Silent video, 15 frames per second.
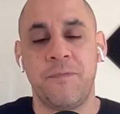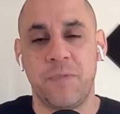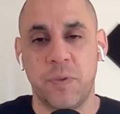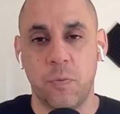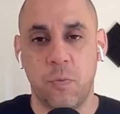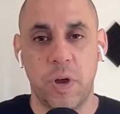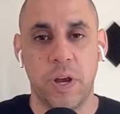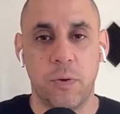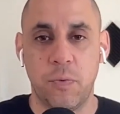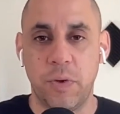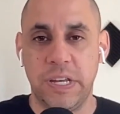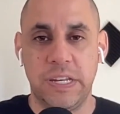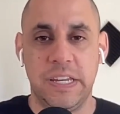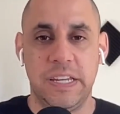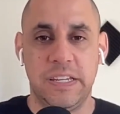where
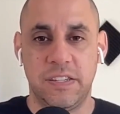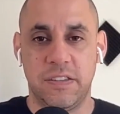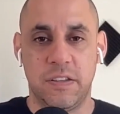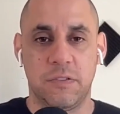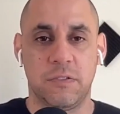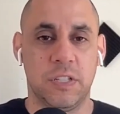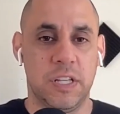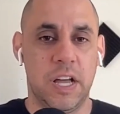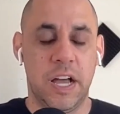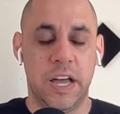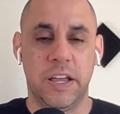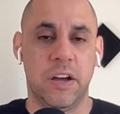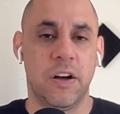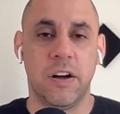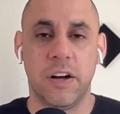we need to then
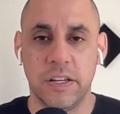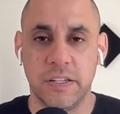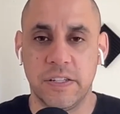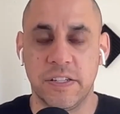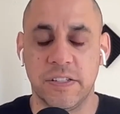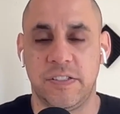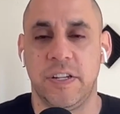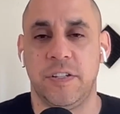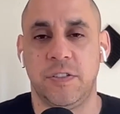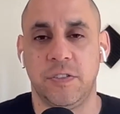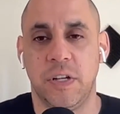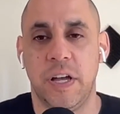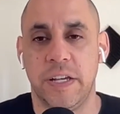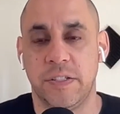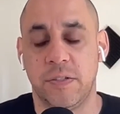rely on
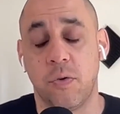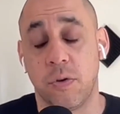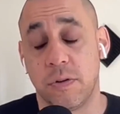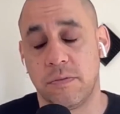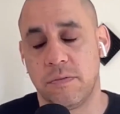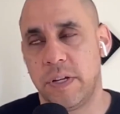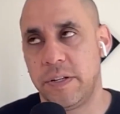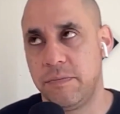decentralized or